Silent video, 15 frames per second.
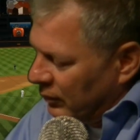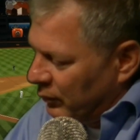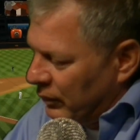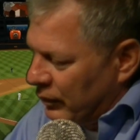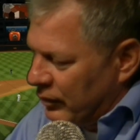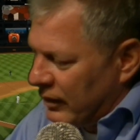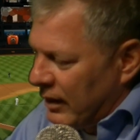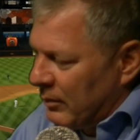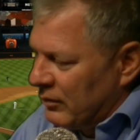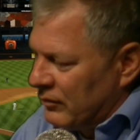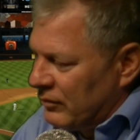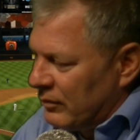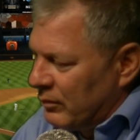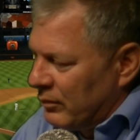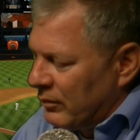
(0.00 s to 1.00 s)
reestablish.
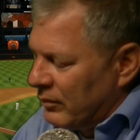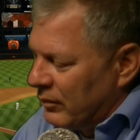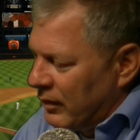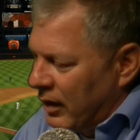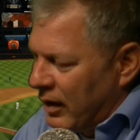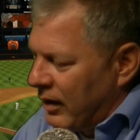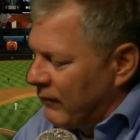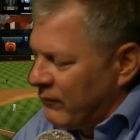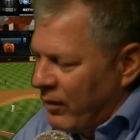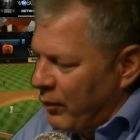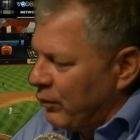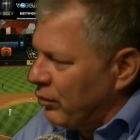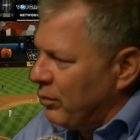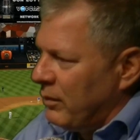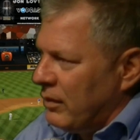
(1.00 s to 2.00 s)
I've
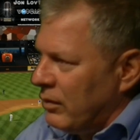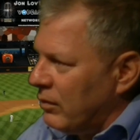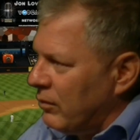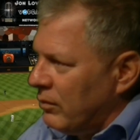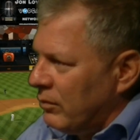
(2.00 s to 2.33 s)
always been a,